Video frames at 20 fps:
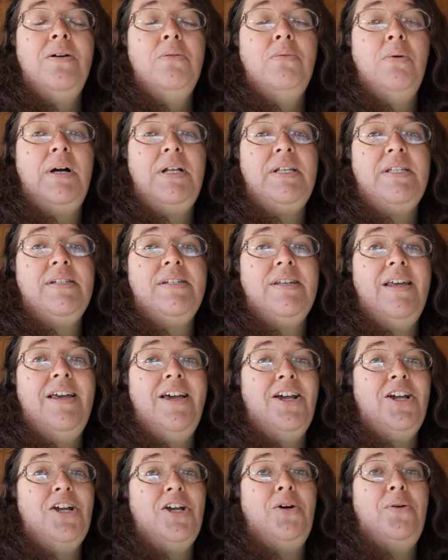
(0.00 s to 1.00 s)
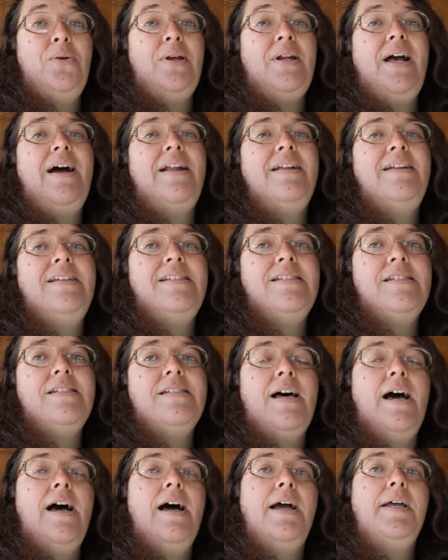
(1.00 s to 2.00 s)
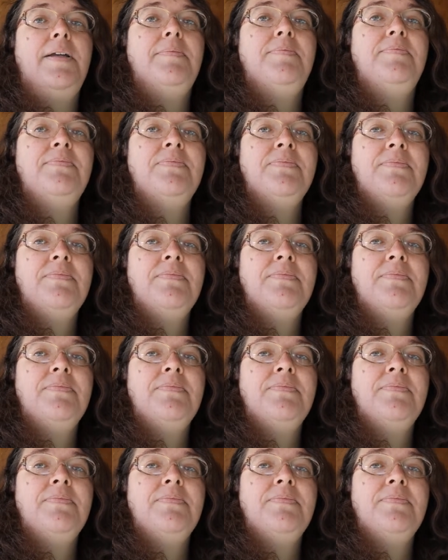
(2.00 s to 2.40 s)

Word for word: what's going on inside.